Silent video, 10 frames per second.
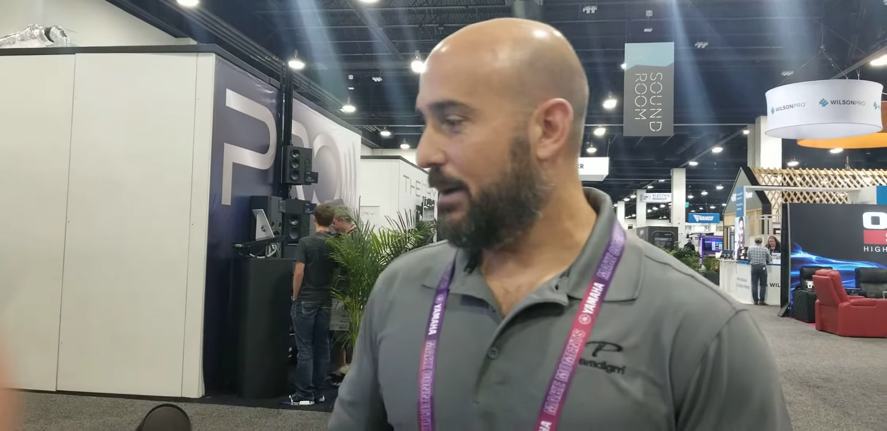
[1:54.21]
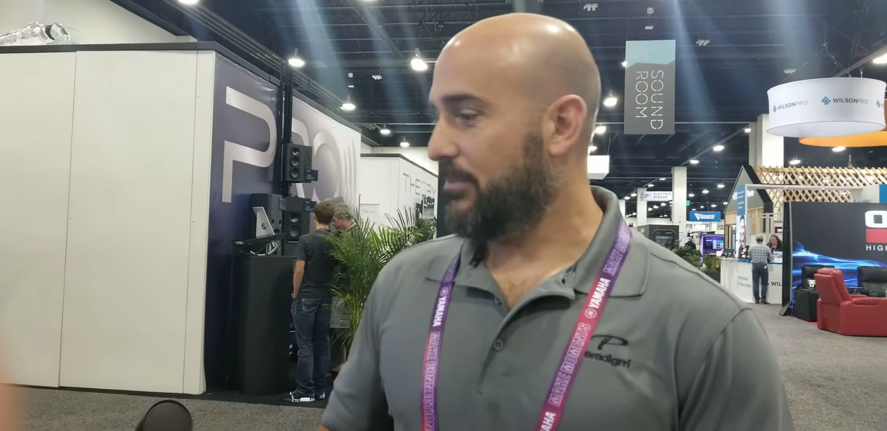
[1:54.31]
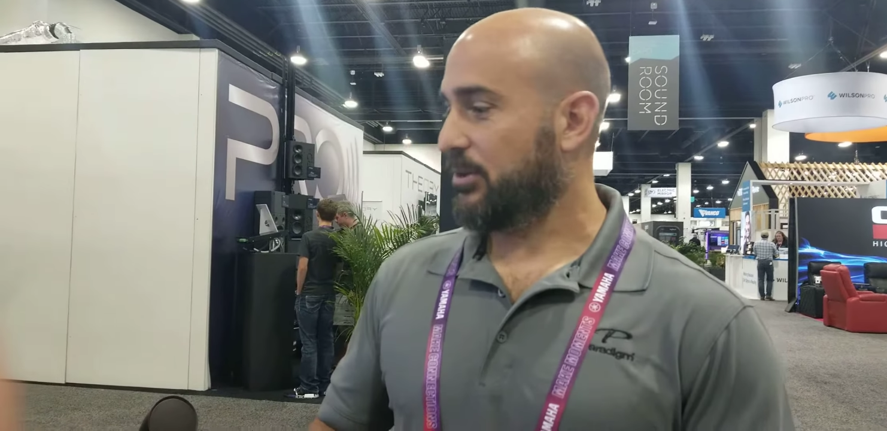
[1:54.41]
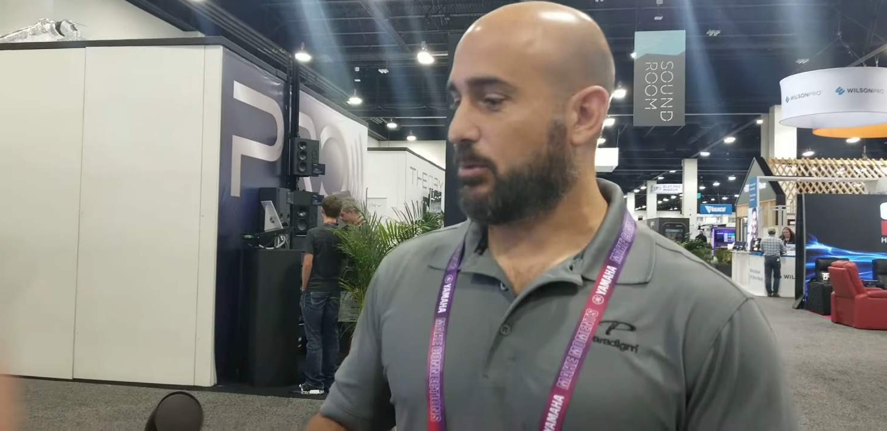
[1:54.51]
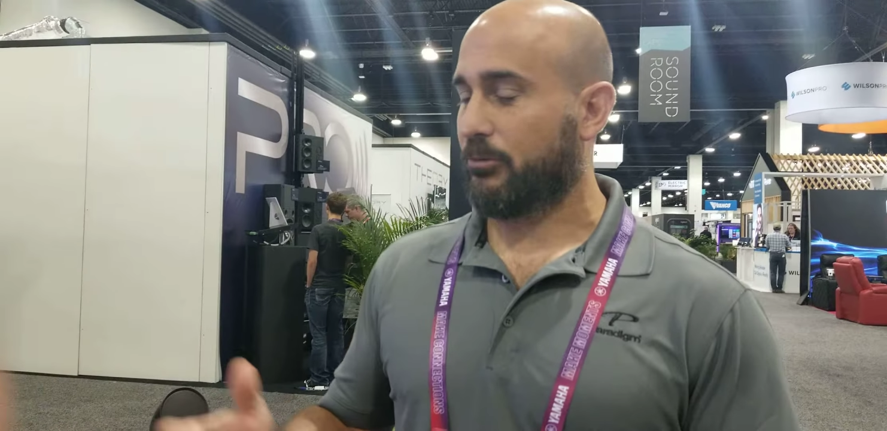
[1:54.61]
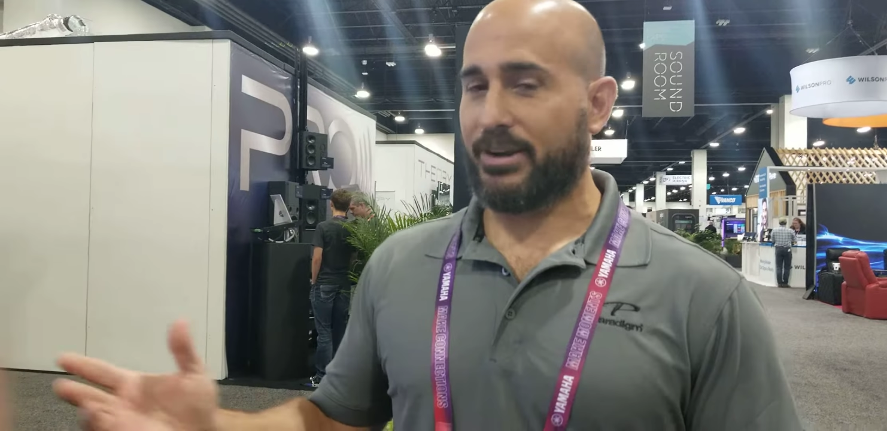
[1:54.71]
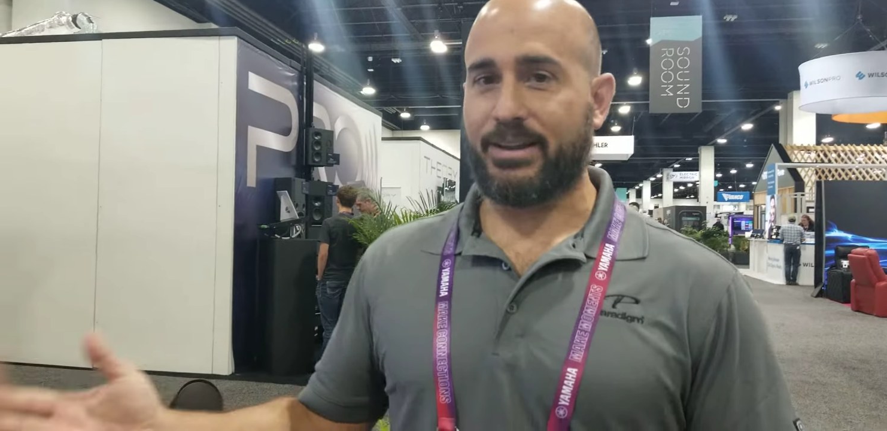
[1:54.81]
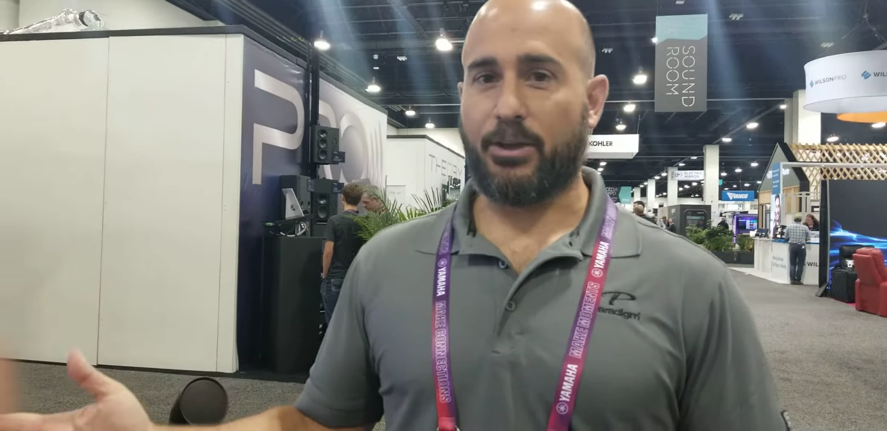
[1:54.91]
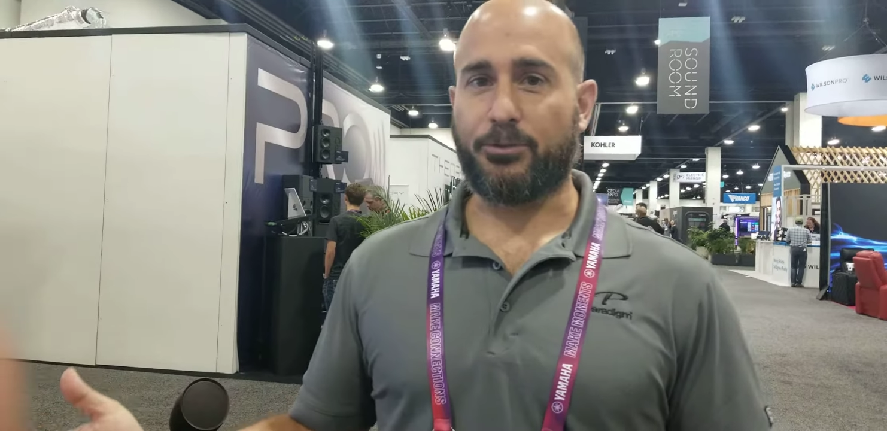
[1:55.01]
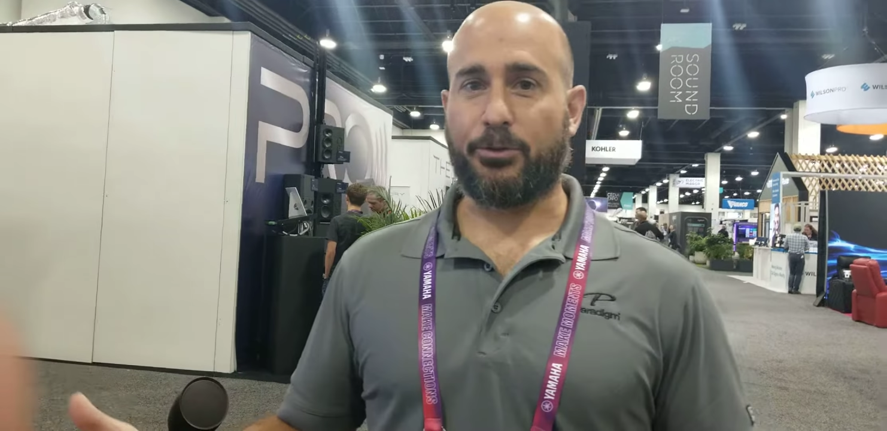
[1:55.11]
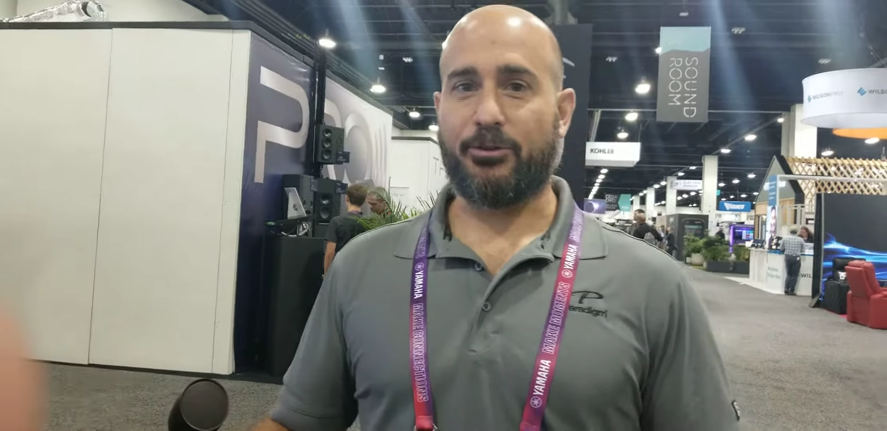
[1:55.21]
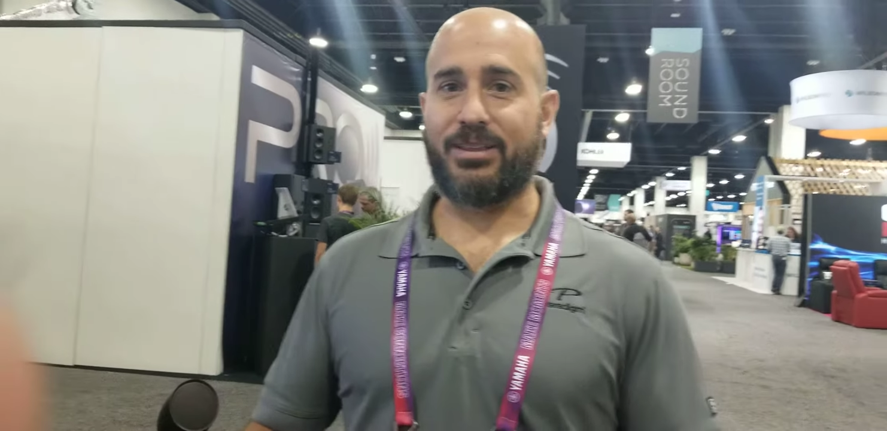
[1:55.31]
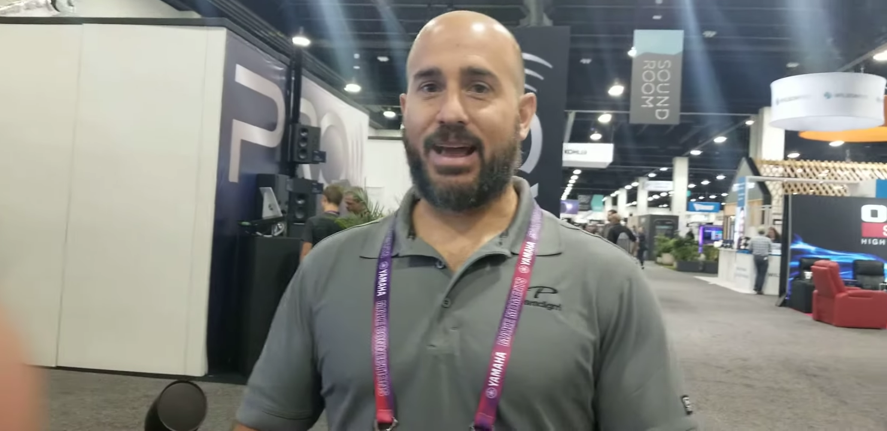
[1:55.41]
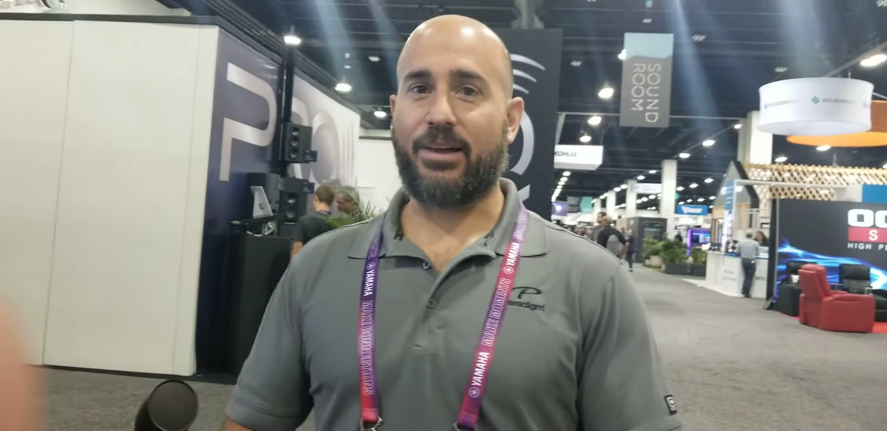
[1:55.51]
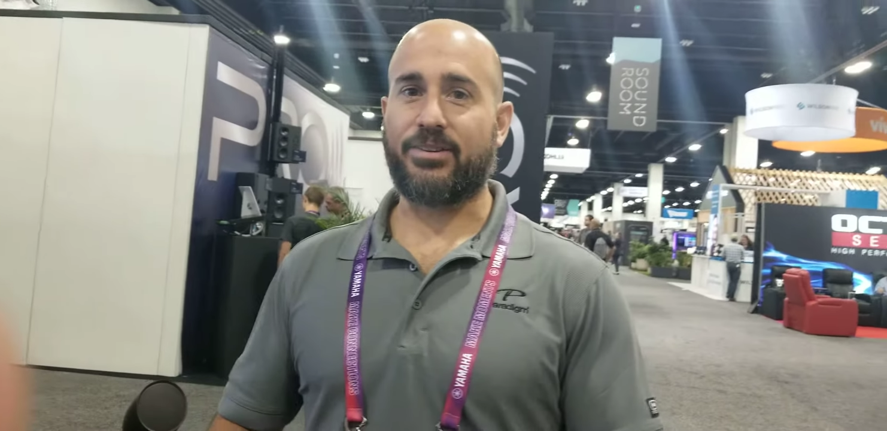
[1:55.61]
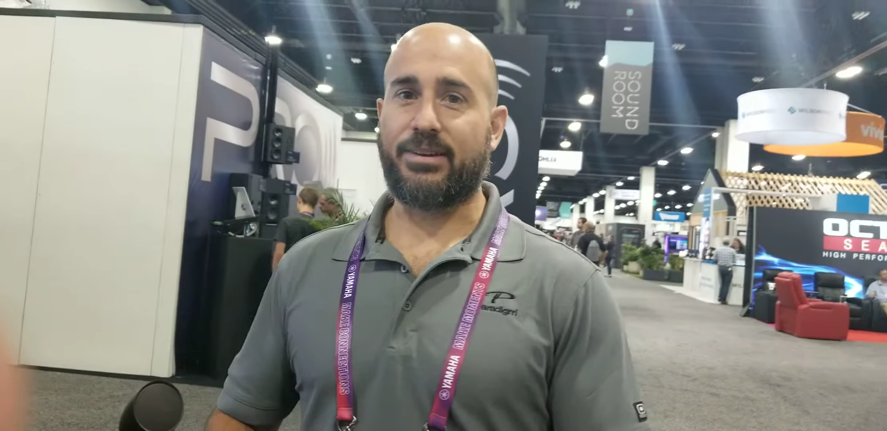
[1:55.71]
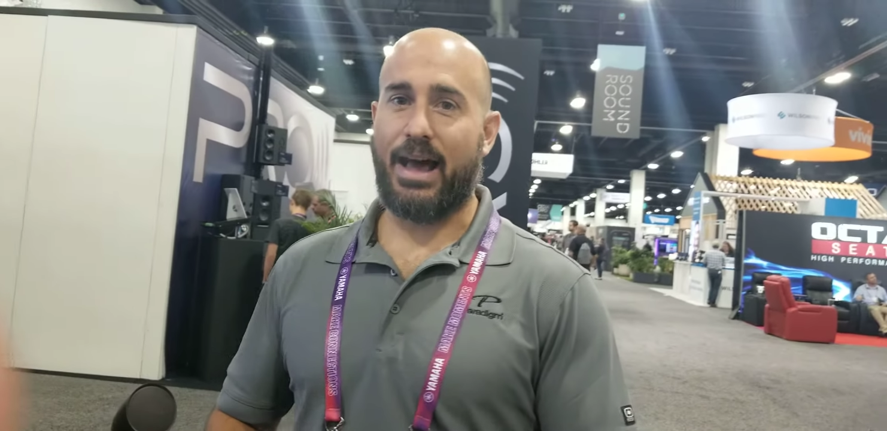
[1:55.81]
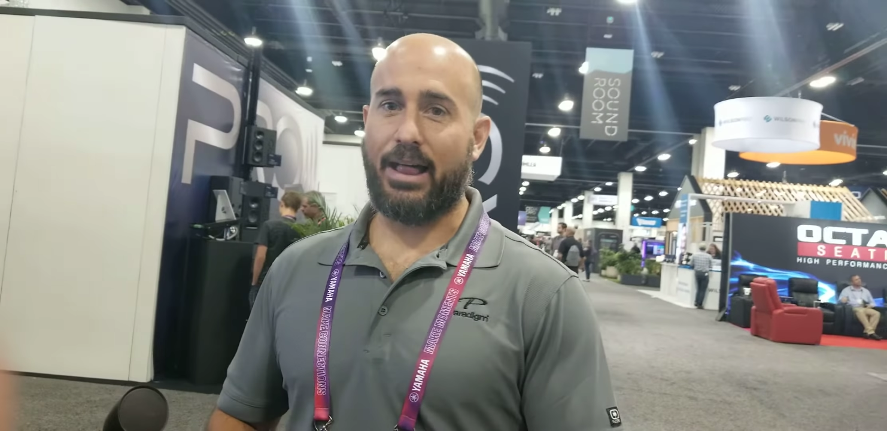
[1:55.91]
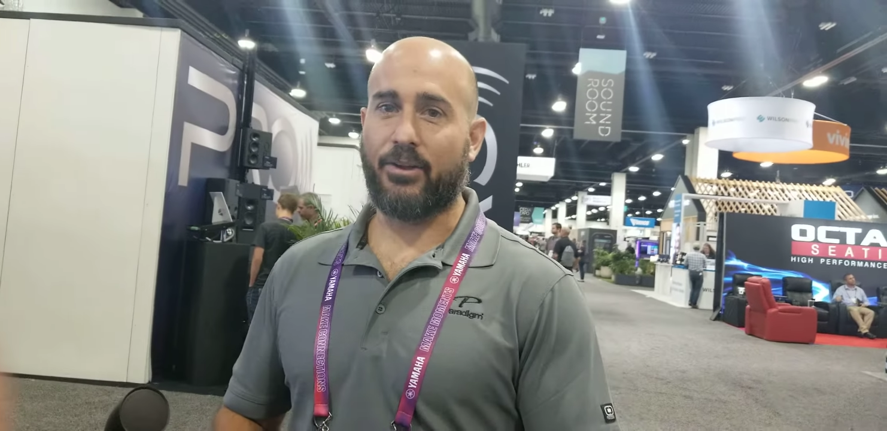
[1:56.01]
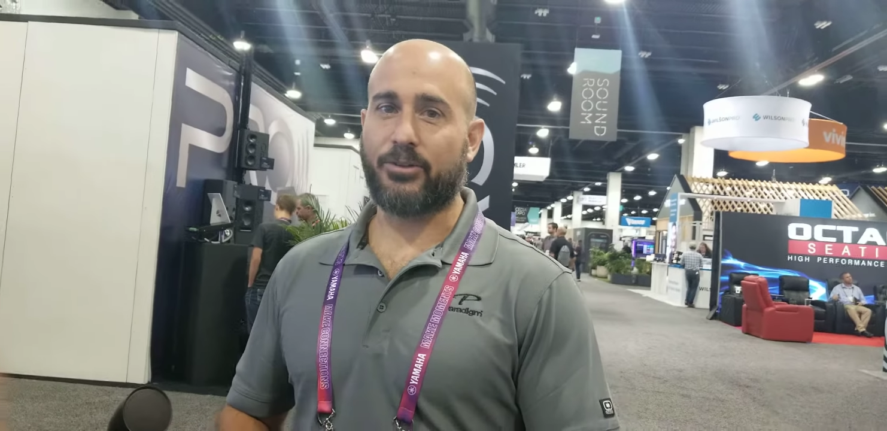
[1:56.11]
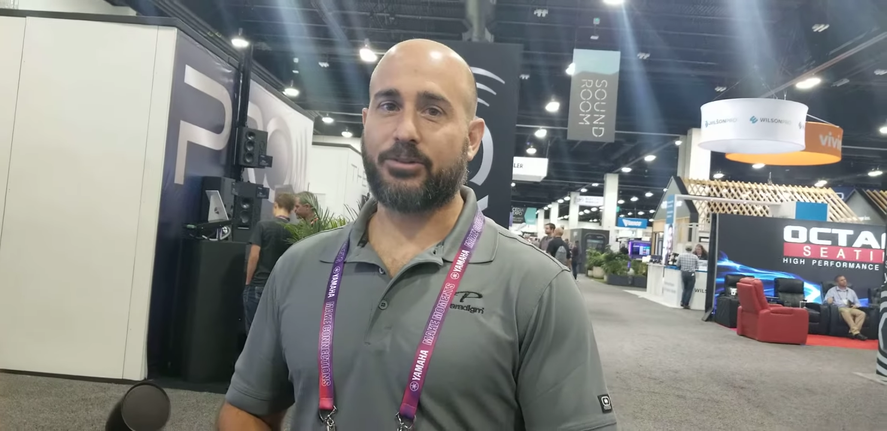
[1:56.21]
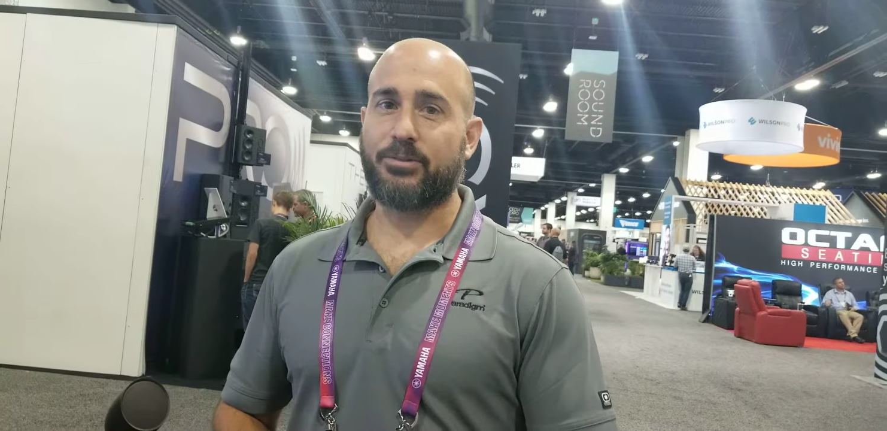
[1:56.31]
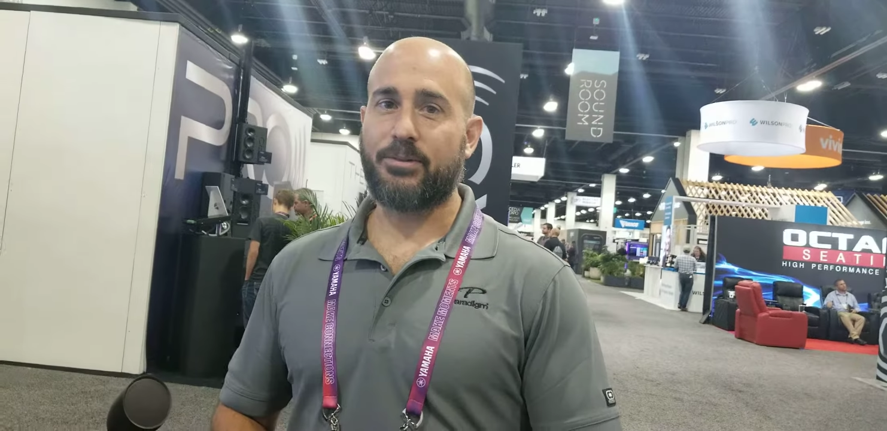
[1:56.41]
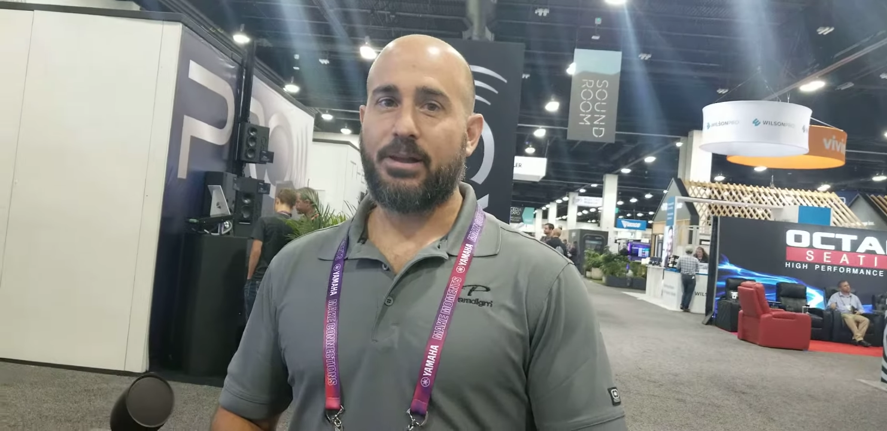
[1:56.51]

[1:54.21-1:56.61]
This one retails for $3,000.